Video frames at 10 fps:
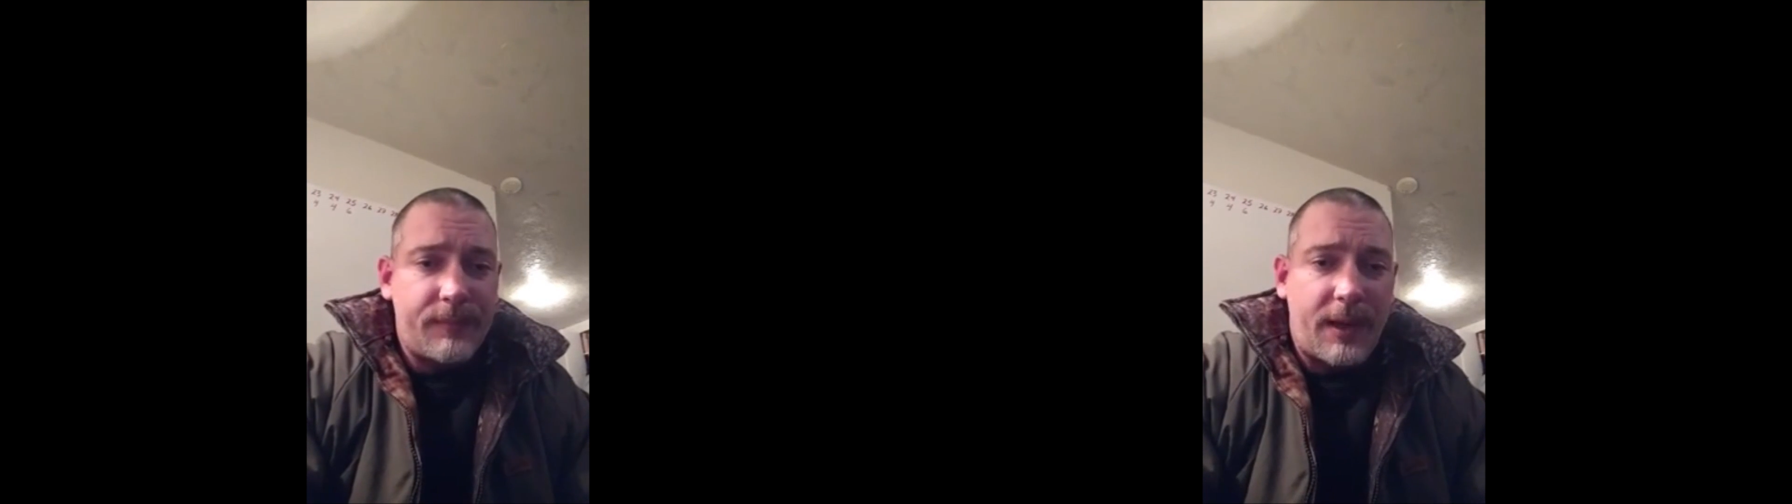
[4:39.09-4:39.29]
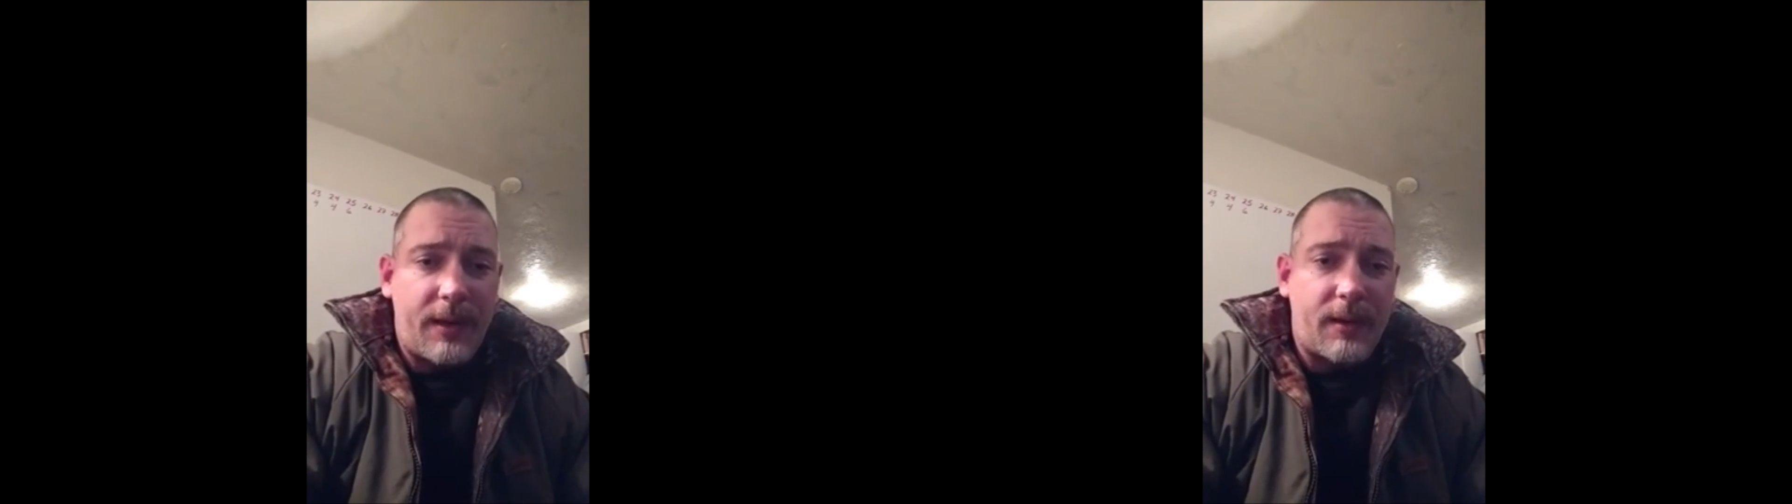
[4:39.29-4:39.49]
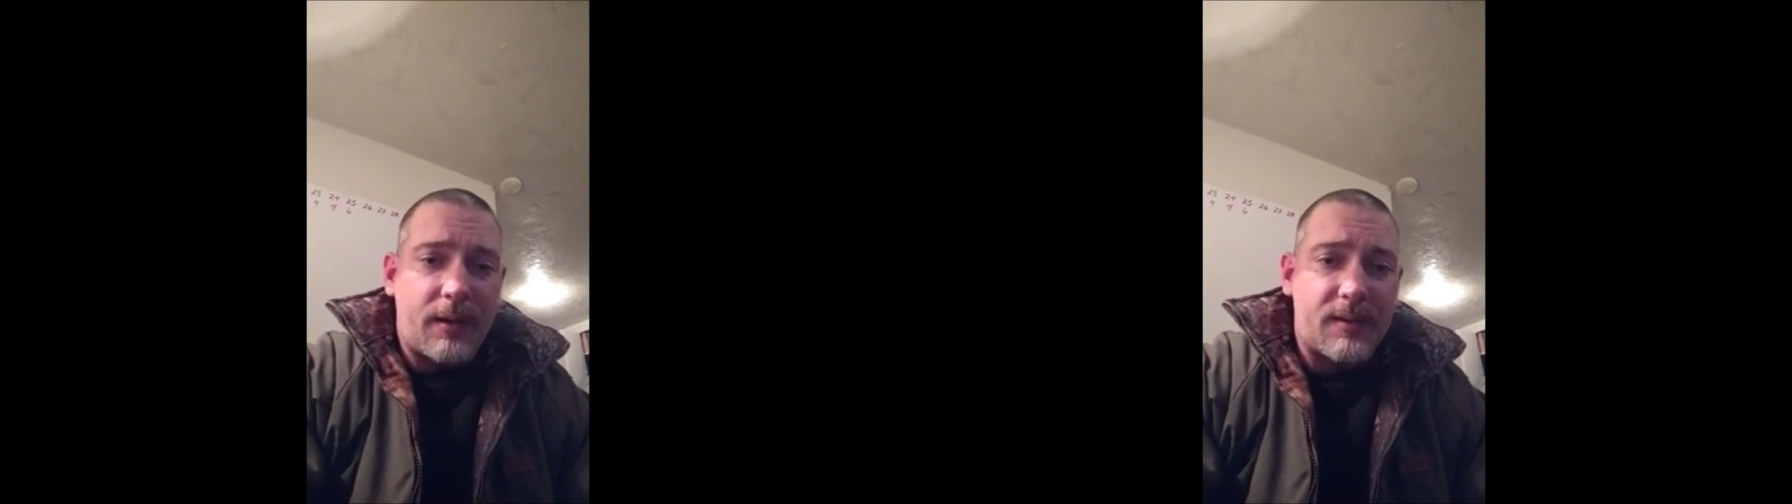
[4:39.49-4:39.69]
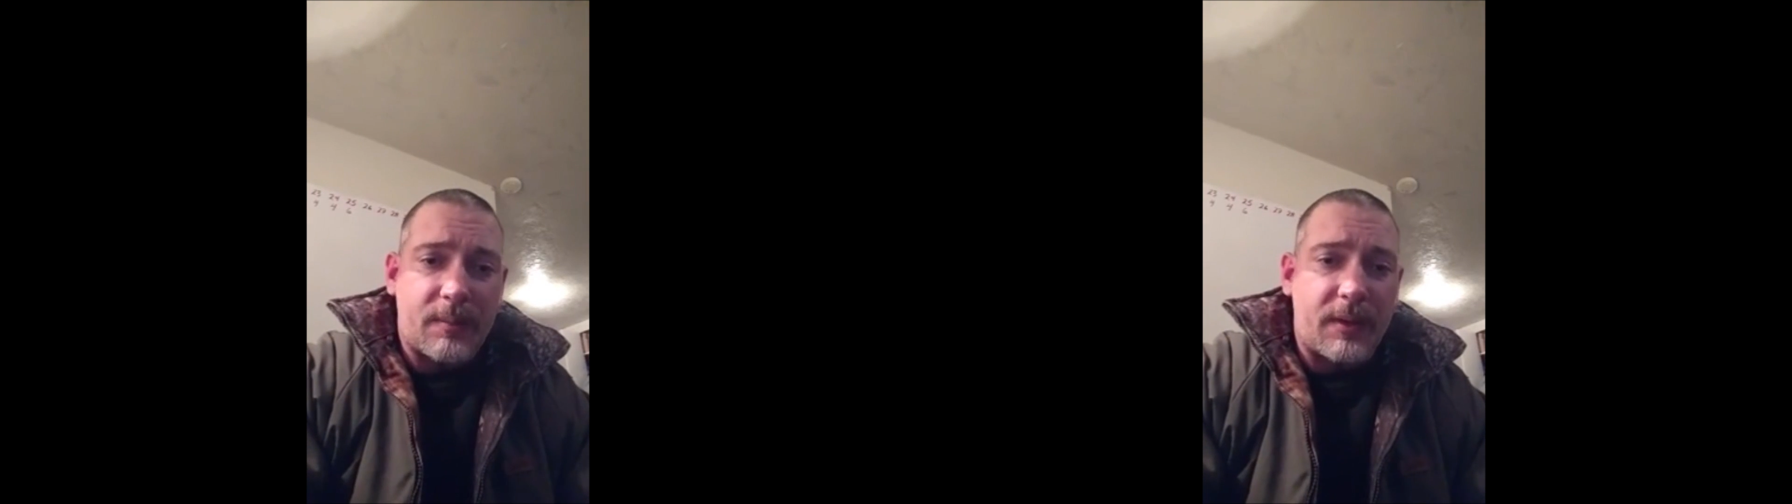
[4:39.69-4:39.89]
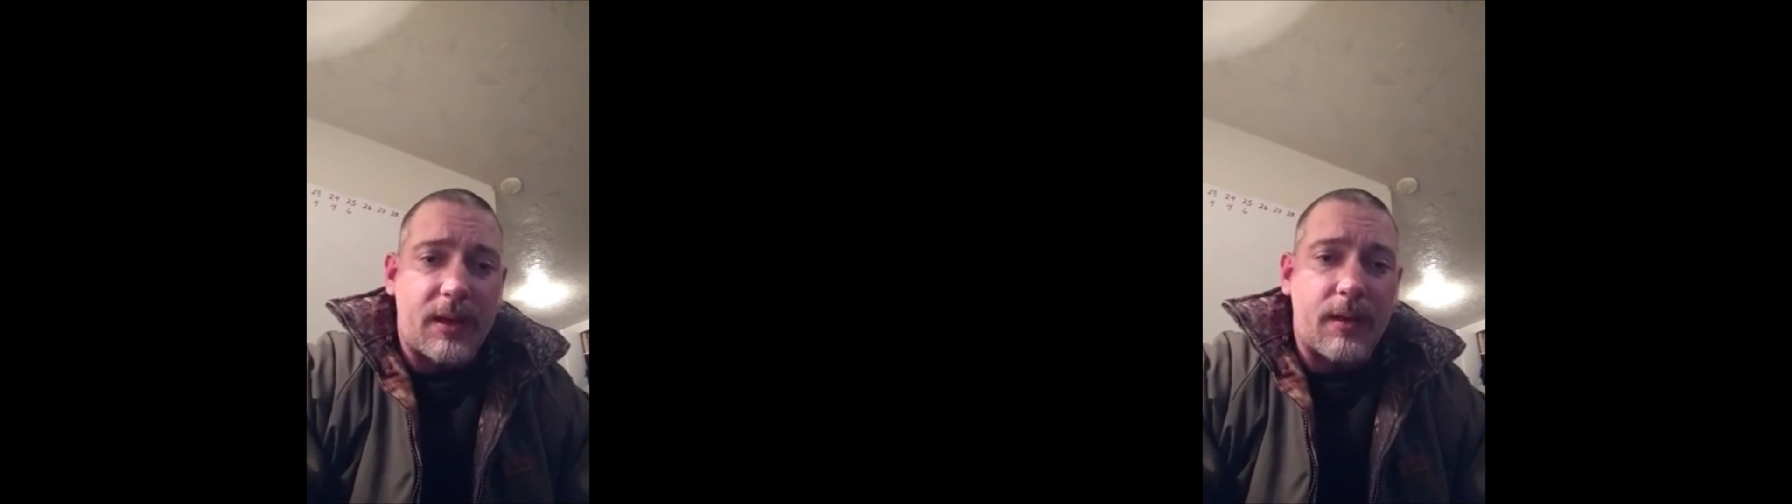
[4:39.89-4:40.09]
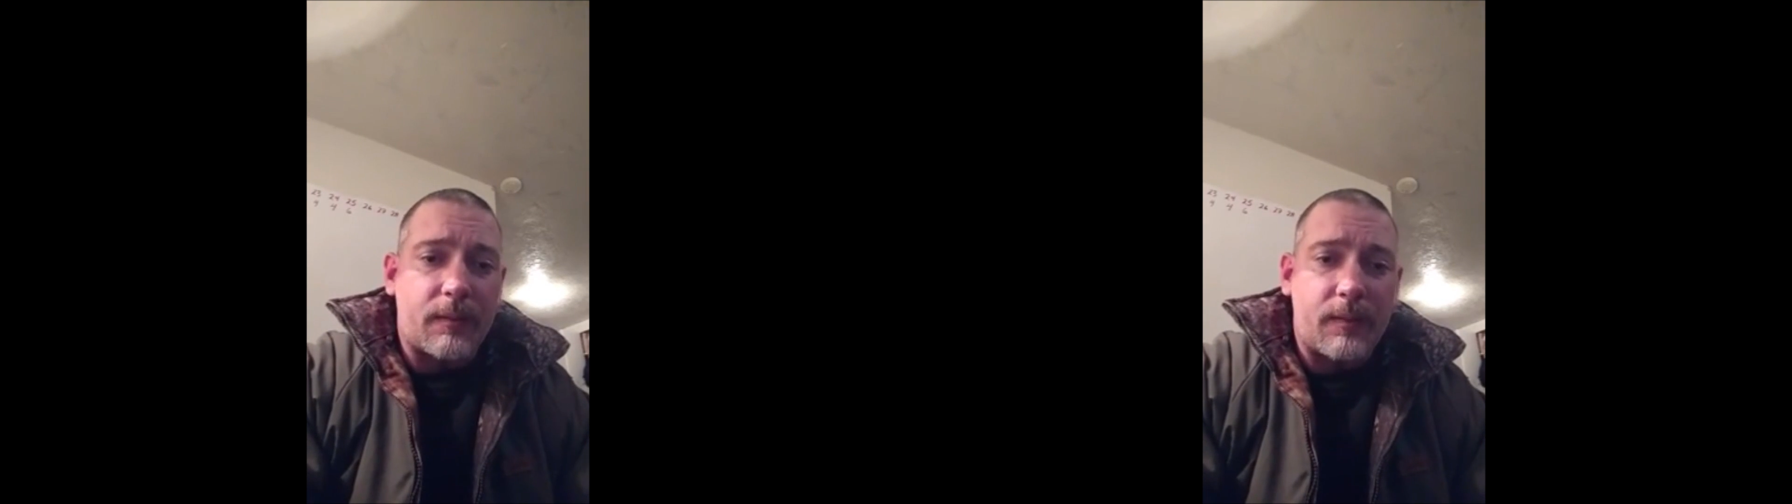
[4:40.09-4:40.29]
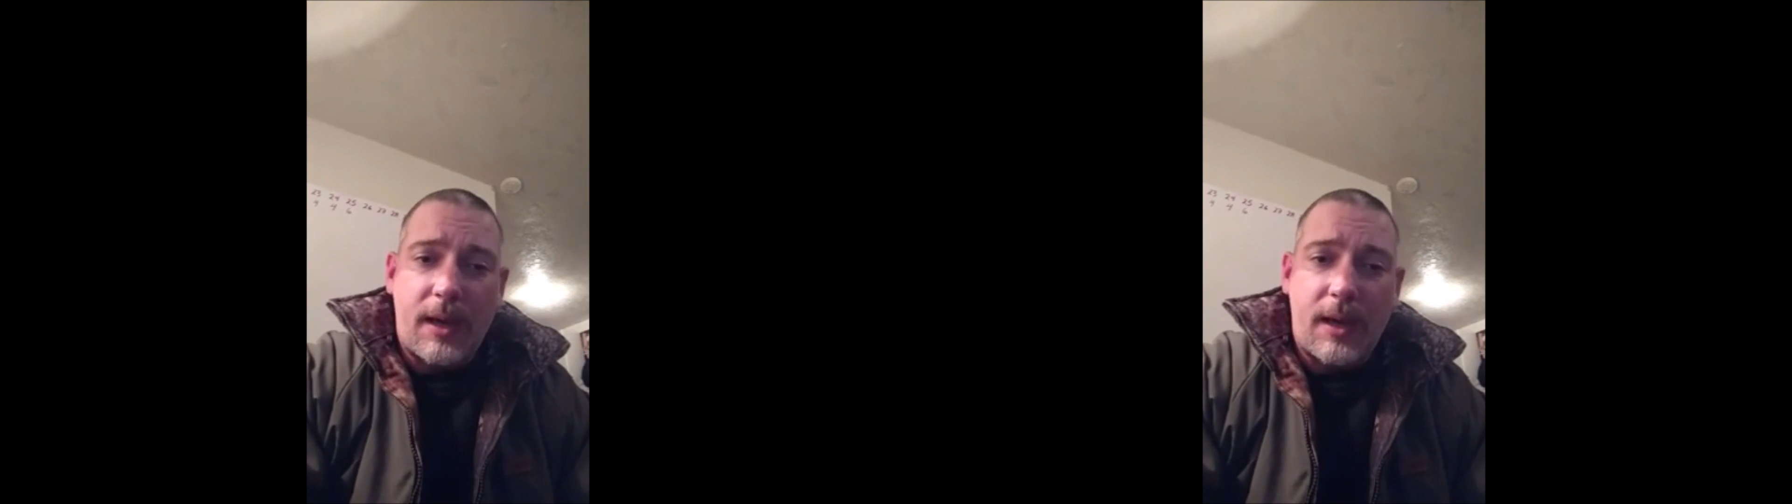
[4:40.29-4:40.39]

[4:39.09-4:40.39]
That ain't gunning somebody down.